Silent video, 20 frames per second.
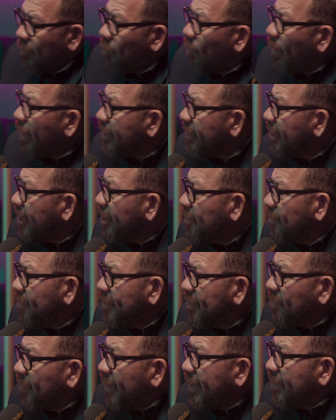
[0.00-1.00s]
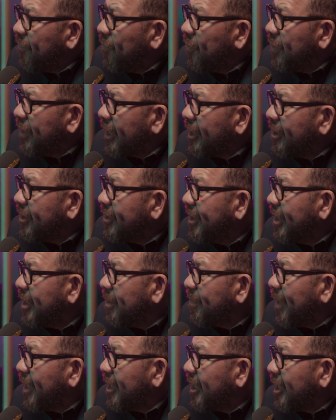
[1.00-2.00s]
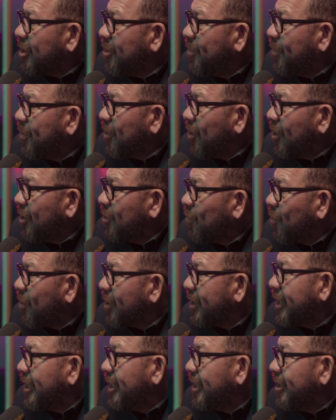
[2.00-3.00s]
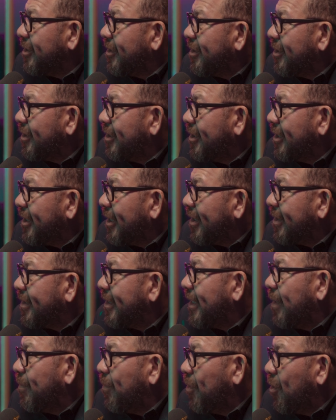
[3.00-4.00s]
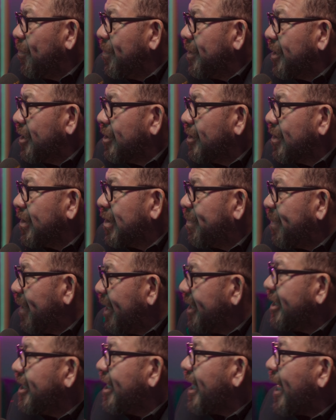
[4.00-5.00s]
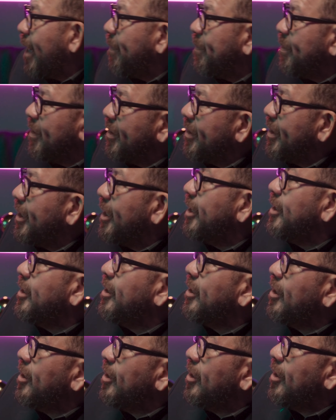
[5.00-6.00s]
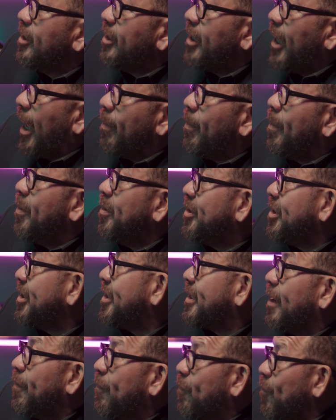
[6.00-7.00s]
Why do you think you was ready for, like? Because think about it, like you put all the work in to get to that moment, Spend It happens. Then I remember just that